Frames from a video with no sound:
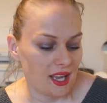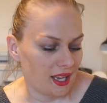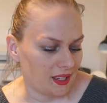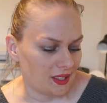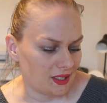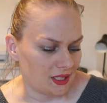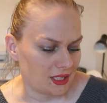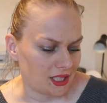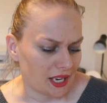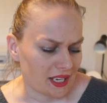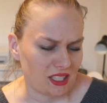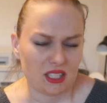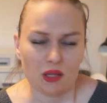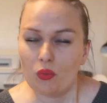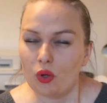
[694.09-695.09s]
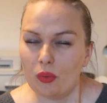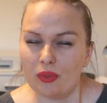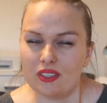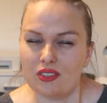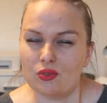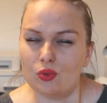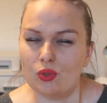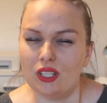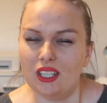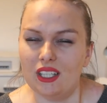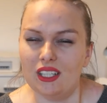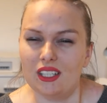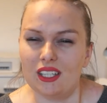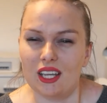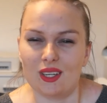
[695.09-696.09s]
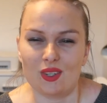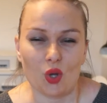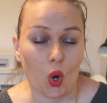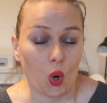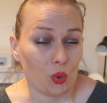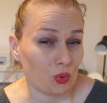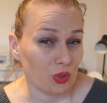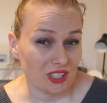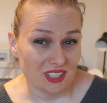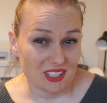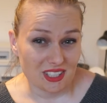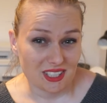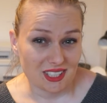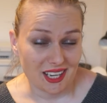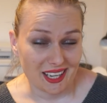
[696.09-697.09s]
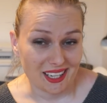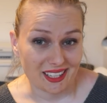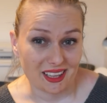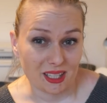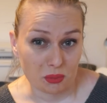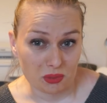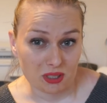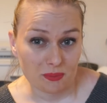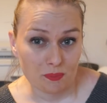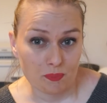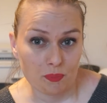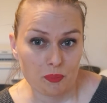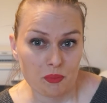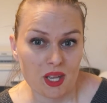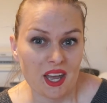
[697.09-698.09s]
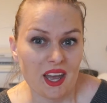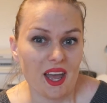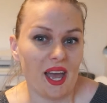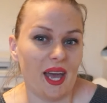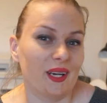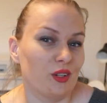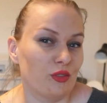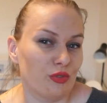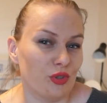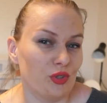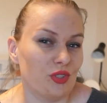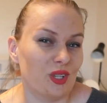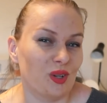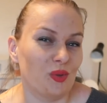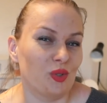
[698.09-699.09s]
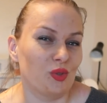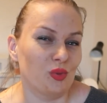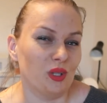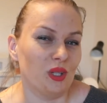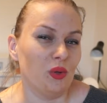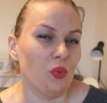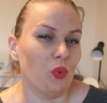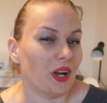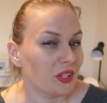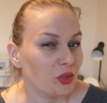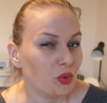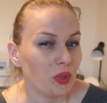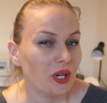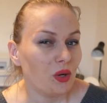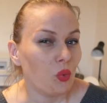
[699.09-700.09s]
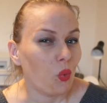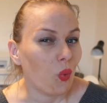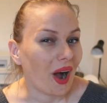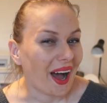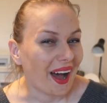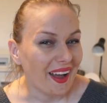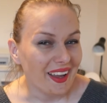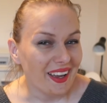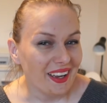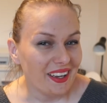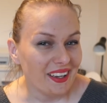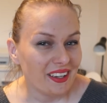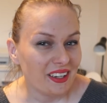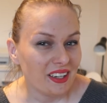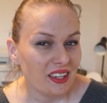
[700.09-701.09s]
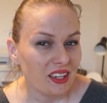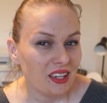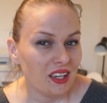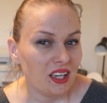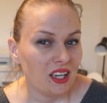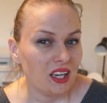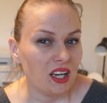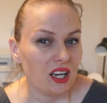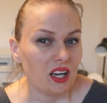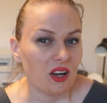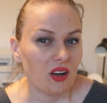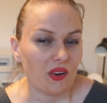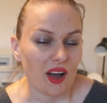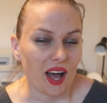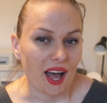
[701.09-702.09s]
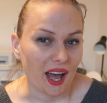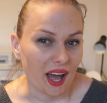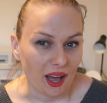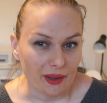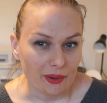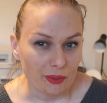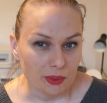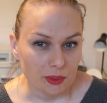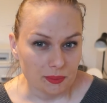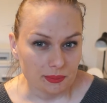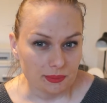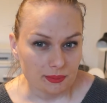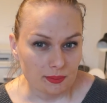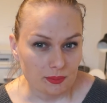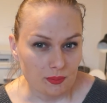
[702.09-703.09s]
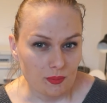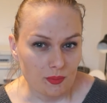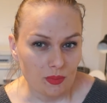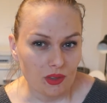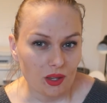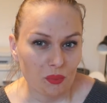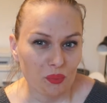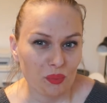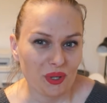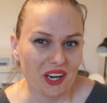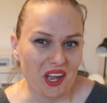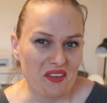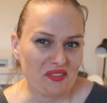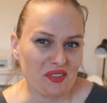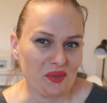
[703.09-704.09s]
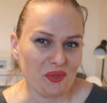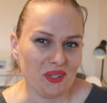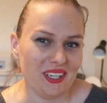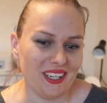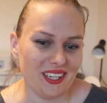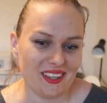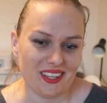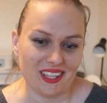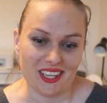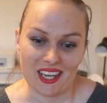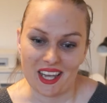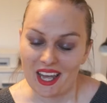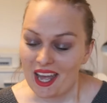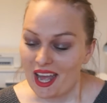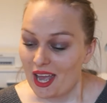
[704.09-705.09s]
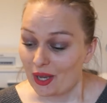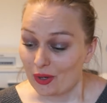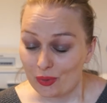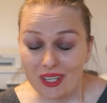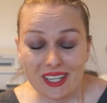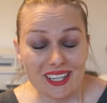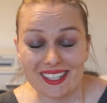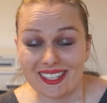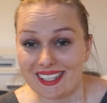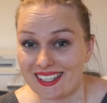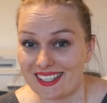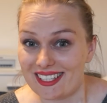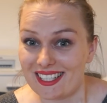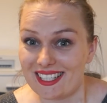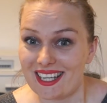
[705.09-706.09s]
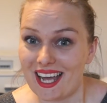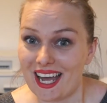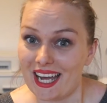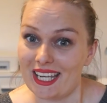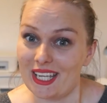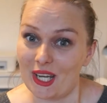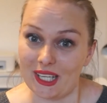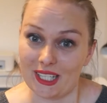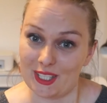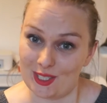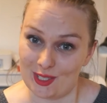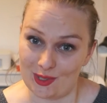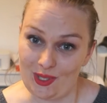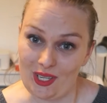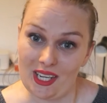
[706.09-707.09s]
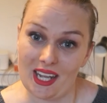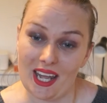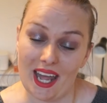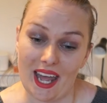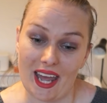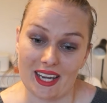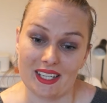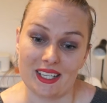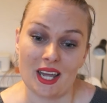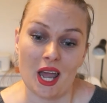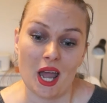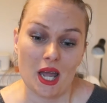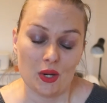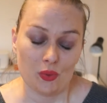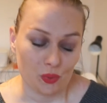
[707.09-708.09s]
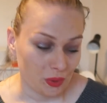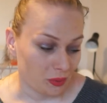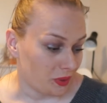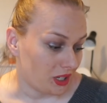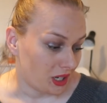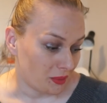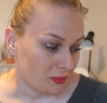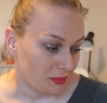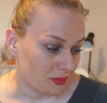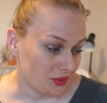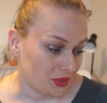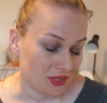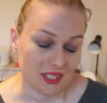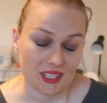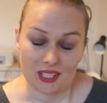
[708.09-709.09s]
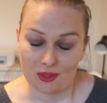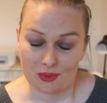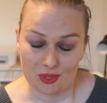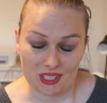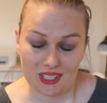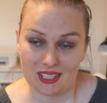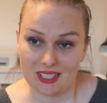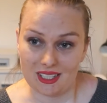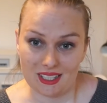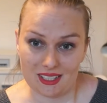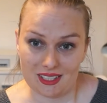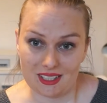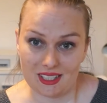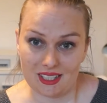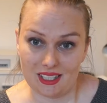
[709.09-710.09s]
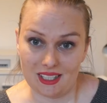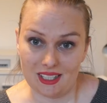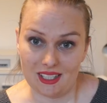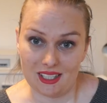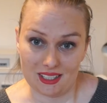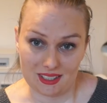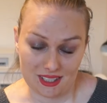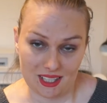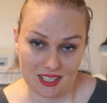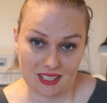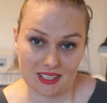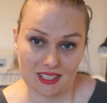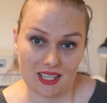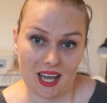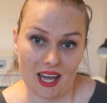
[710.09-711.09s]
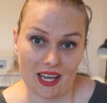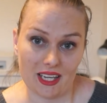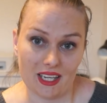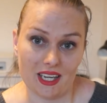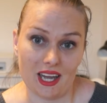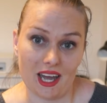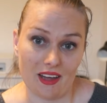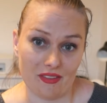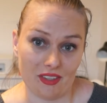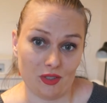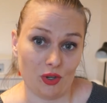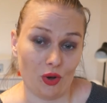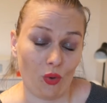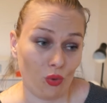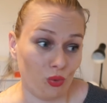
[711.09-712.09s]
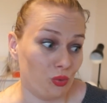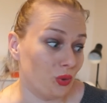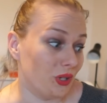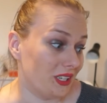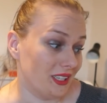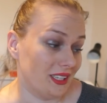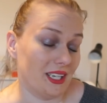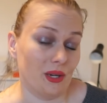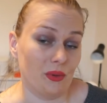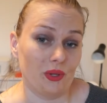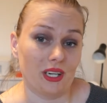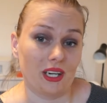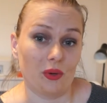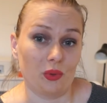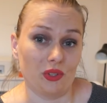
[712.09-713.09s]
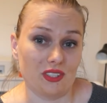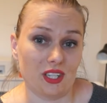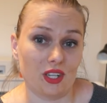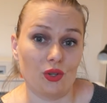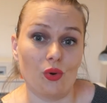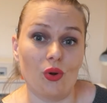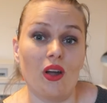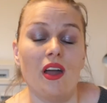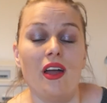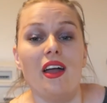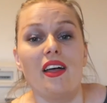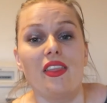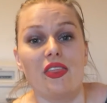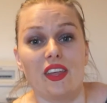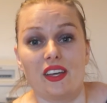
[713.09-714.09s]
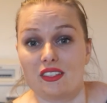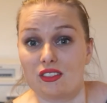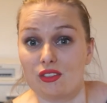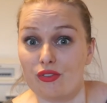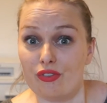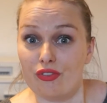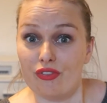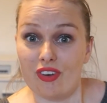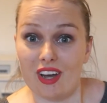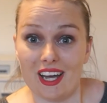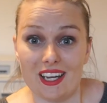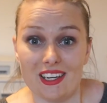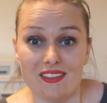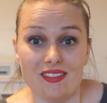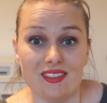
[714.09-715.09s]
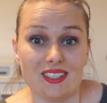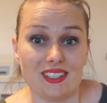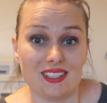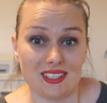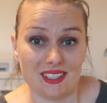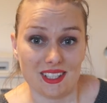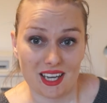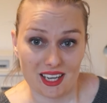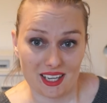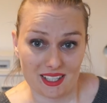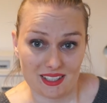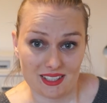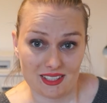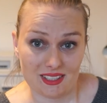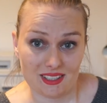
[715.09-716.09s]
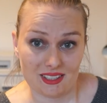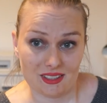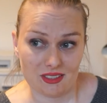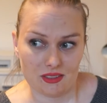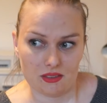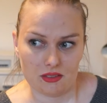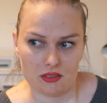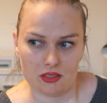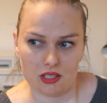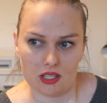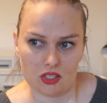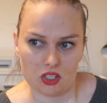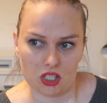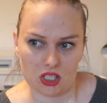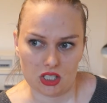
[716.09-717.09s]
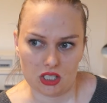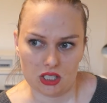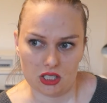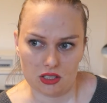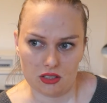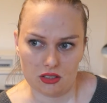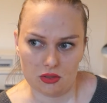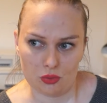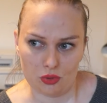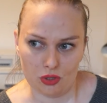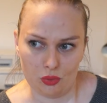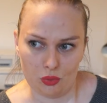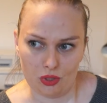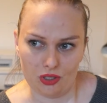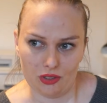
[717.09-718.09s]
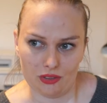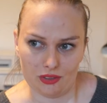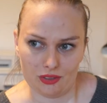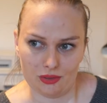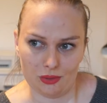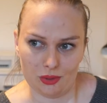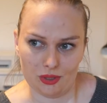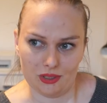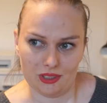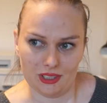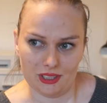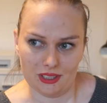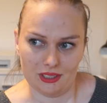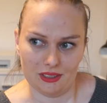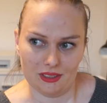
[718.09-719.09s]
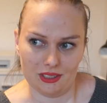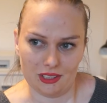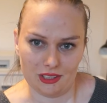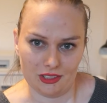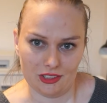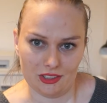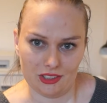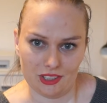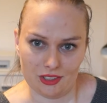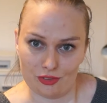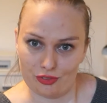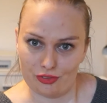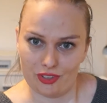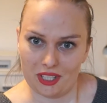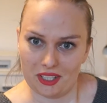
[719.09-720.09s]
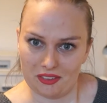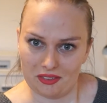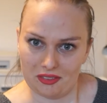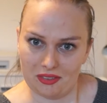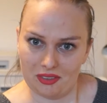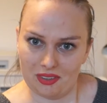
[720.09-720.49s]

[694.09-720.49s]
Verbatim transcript: It is like somewhere between an orange and a lemon. And at first I was really wondering why or how, but after reading the ingredient list I understood. And we will come to the ingredient list in a second. I have it all written down and I will tell you there's five sides. That's not the real word in English. That's five